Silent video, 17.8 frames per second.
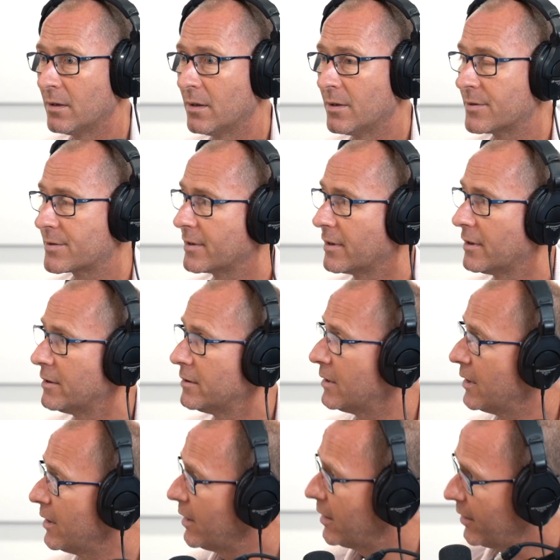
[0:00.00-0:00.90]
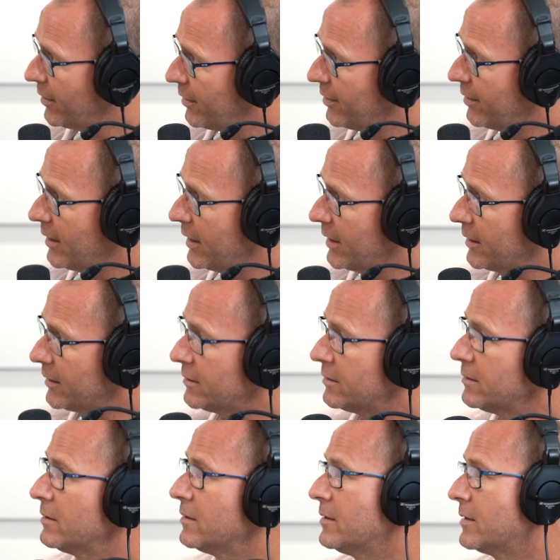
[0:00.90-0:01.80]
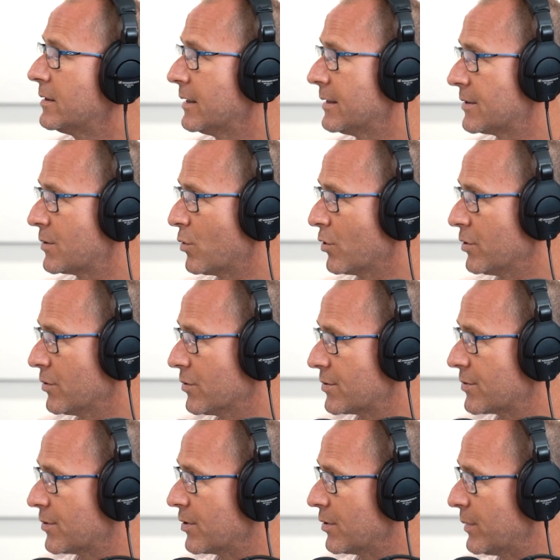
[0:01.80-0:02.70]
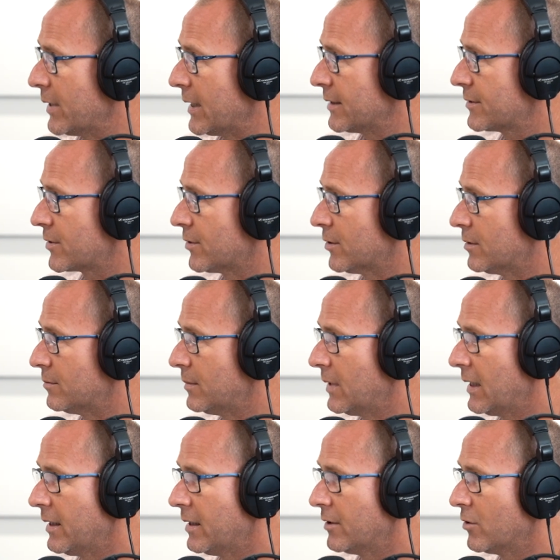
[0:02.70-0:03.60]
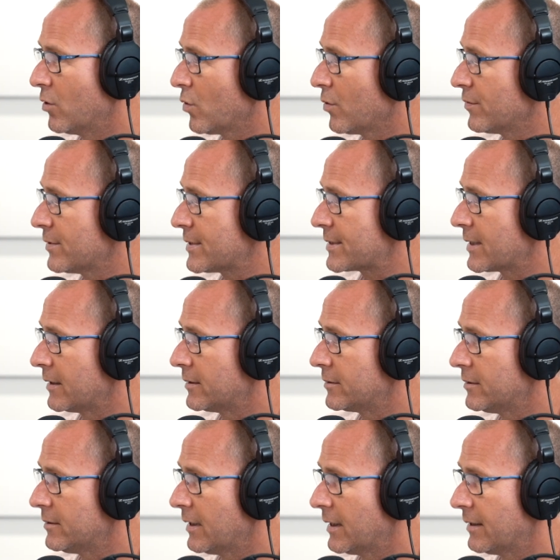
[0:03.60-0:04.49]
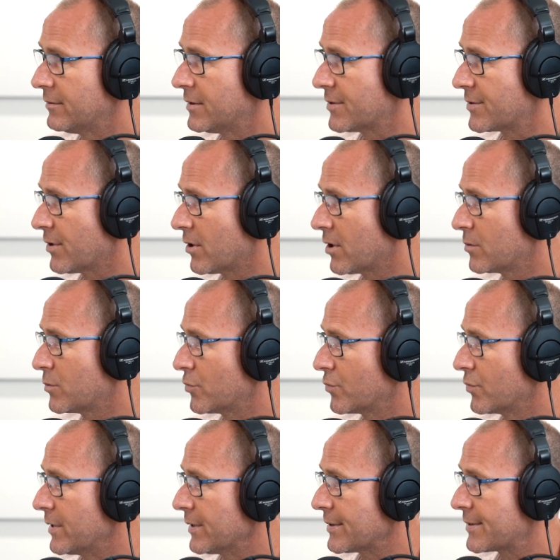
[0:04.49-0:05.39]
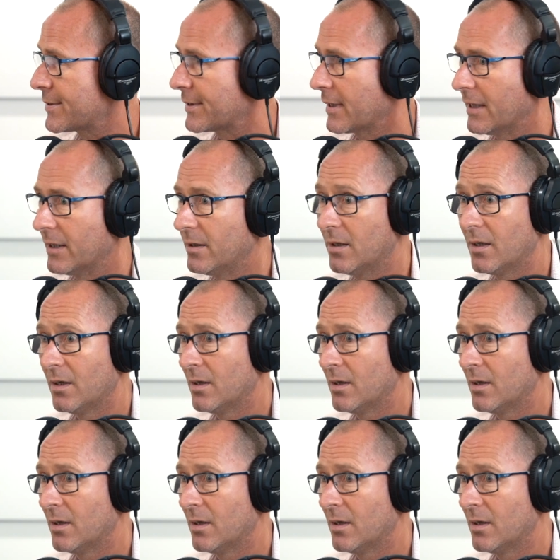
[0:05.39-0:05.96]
So then you get to what you're talking about, Tom, and all of a sudden you have desirable real estate,